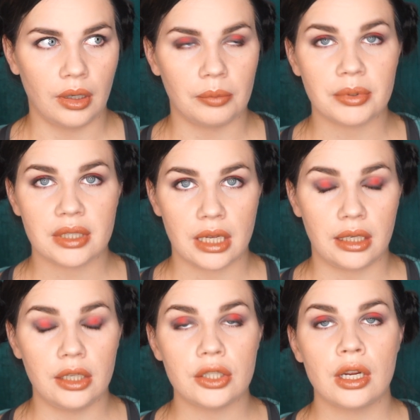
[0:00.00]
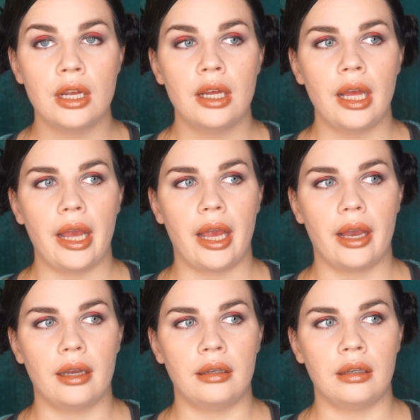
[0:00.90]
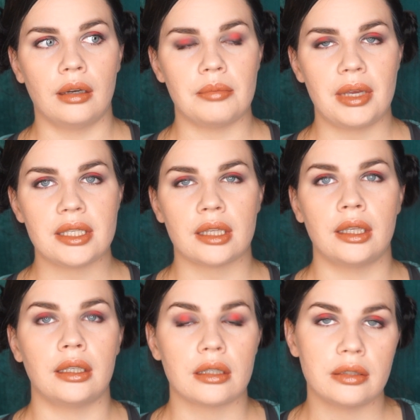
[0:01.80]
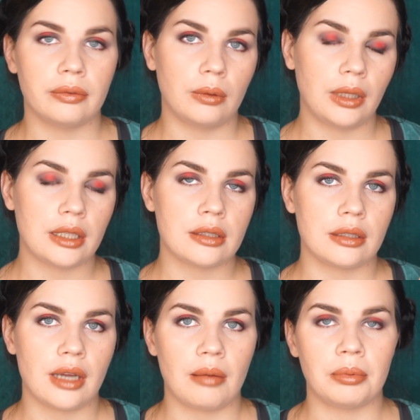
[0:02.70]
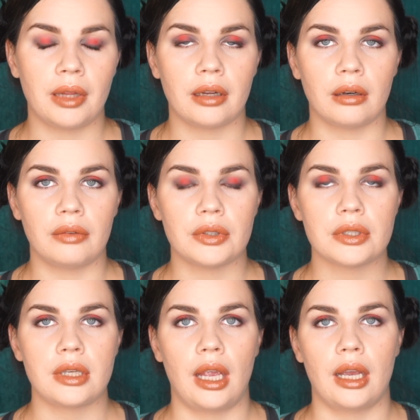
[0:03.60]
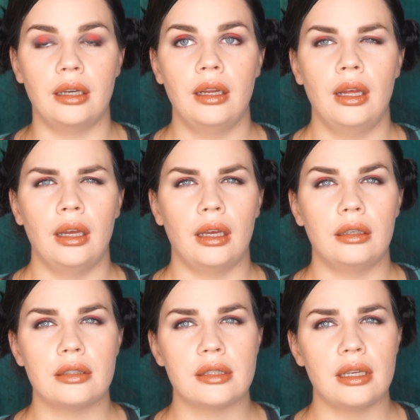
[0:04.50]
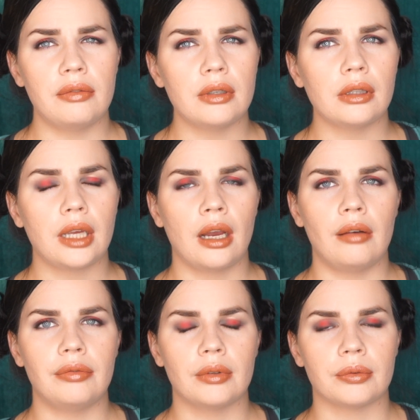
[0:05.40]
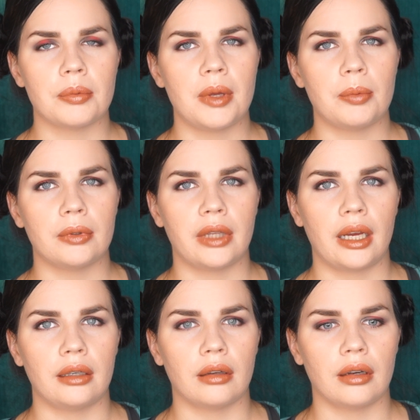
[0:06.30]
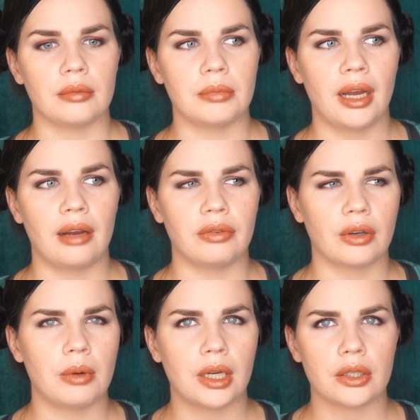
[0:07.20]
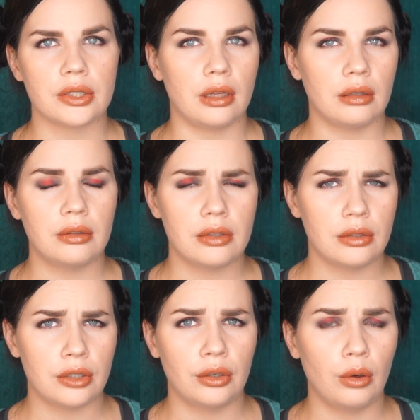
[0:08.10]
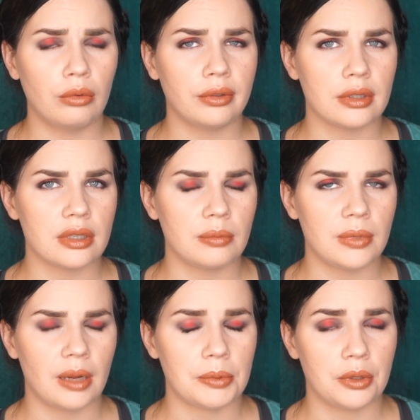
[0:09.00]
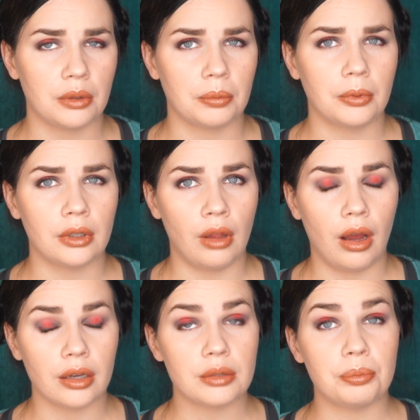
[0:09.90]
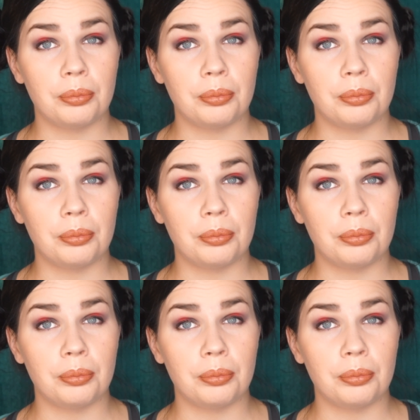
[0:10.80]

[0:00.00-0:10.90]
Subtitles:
percentage, and basically it exfoliates the top layer of your skin. It's definitely helpful for people that have a quicker cell turnover, and sometimes your pores